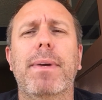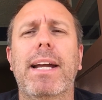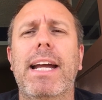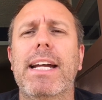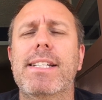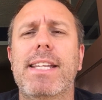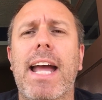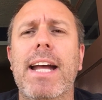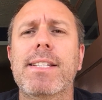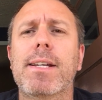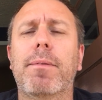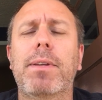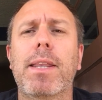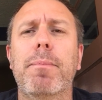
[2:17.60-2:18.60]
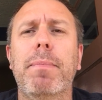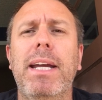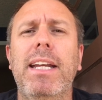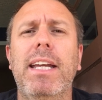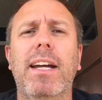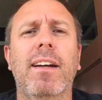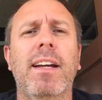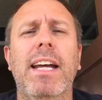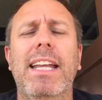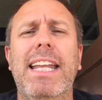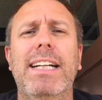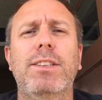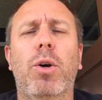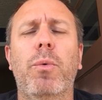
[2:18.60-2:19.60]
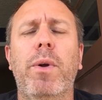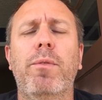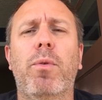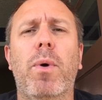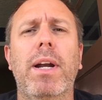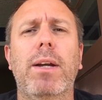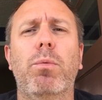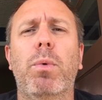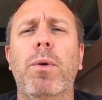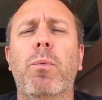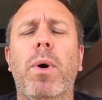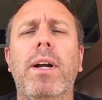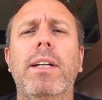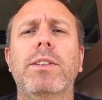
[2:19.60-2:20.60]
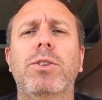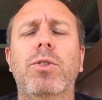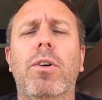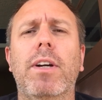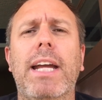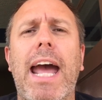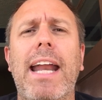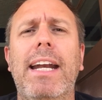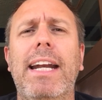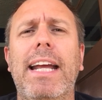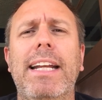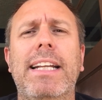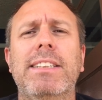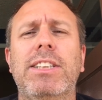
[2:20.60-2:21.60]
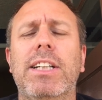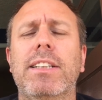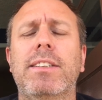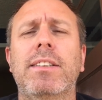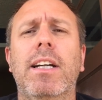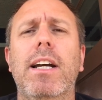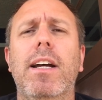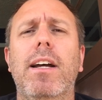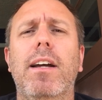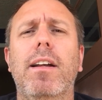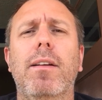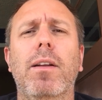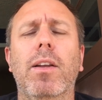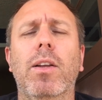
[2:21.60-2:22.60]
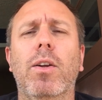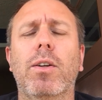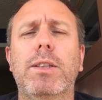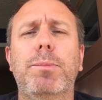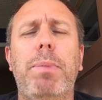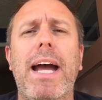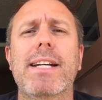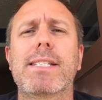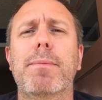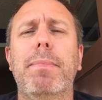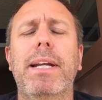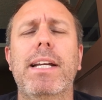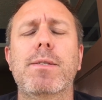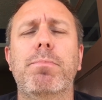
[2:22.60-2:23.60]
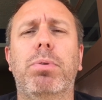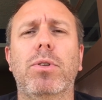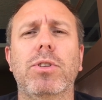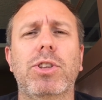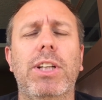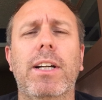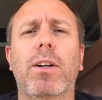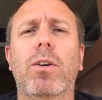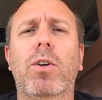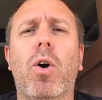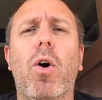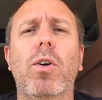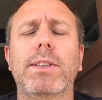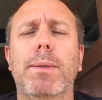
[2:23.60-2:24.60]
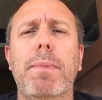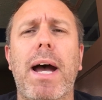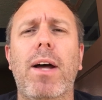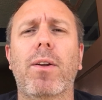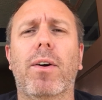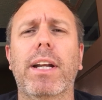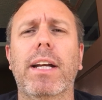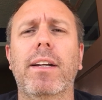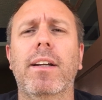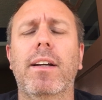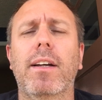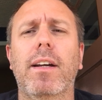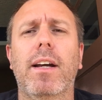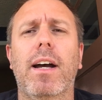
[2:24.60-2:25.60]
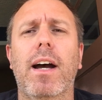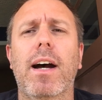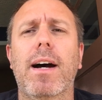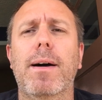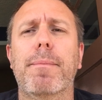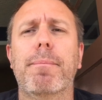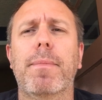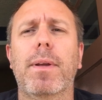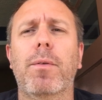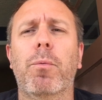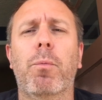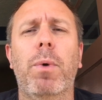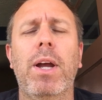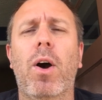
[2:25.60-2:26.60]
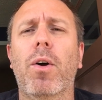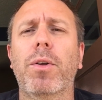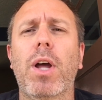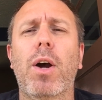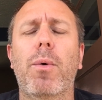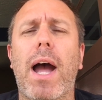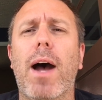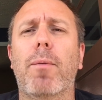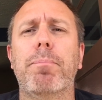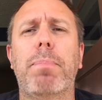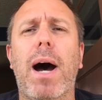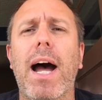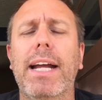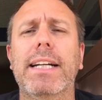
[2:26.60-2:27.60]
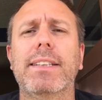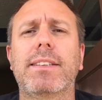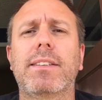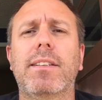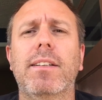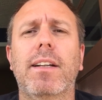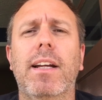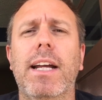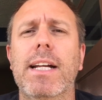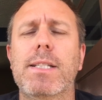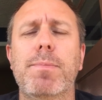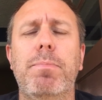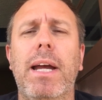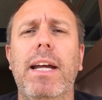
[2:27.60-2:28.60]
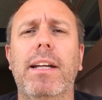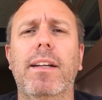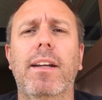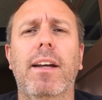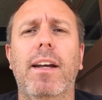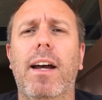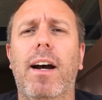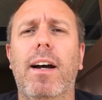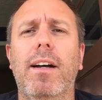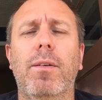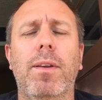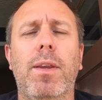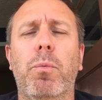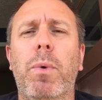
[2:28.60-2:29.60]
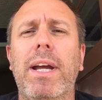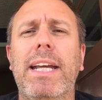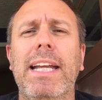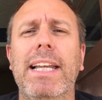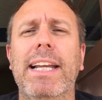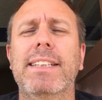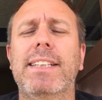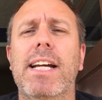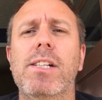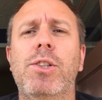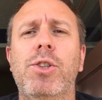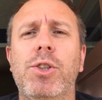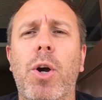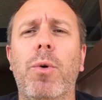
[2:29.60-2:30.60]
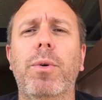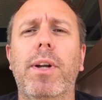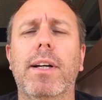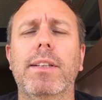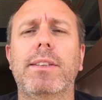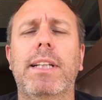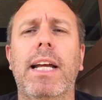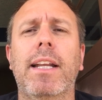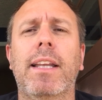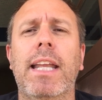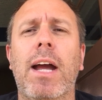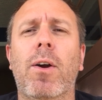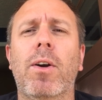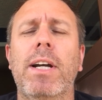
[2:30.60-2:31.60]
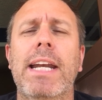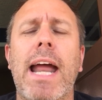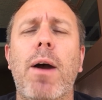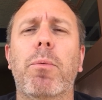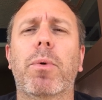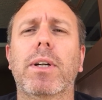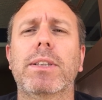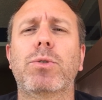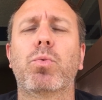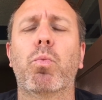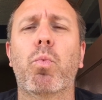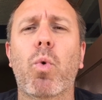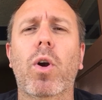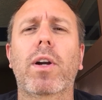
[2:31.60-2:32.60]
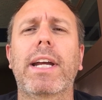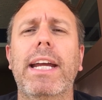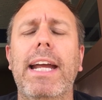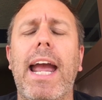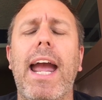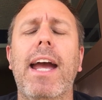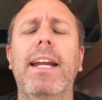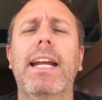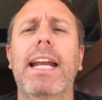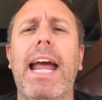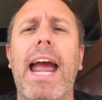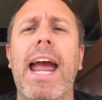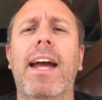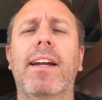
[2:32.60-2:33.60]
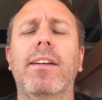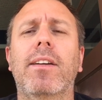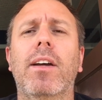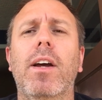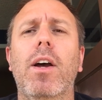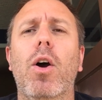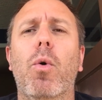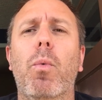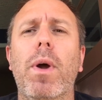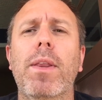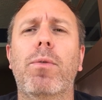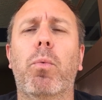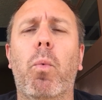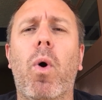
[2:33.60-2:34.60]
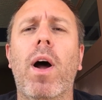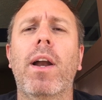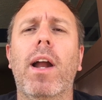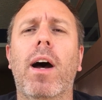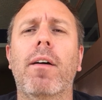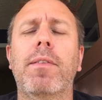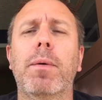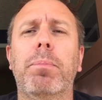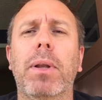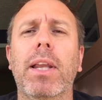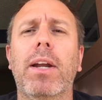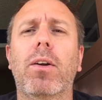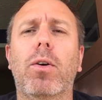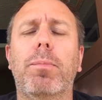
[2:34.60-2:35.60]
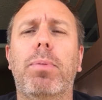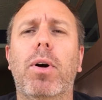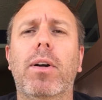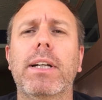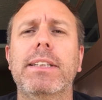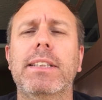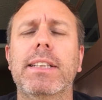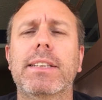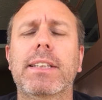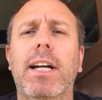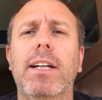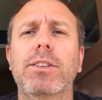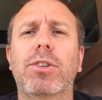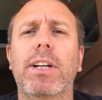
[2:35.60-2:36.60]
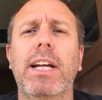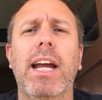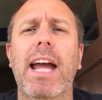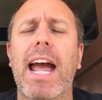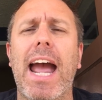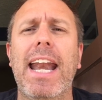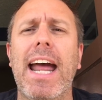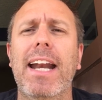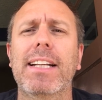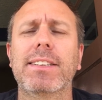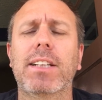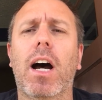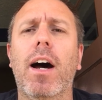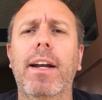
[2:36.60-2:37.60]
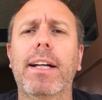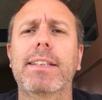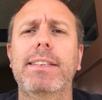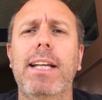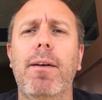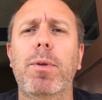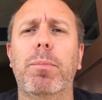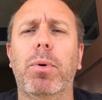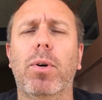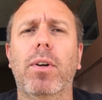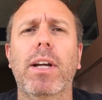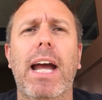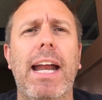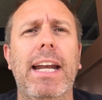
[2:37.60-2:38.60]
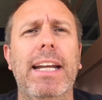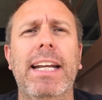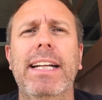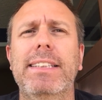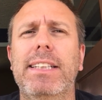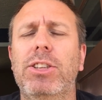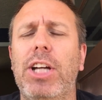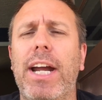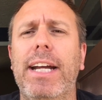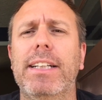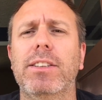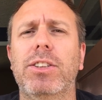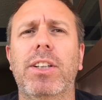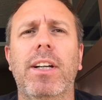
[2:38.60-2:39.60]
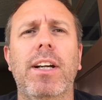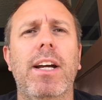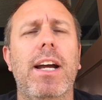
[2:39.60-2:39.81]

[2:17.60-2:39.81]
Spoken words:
He stands up to the media. That's all we've wanted. We wanted a strong candidate that just looks past the media's bullshit or calls them out on it. We all know how biased it's been. The WikiLeaks has shown us that there are networks working hand in hand with one of the political parties in this country, and that is unacceptable, and it needs to change.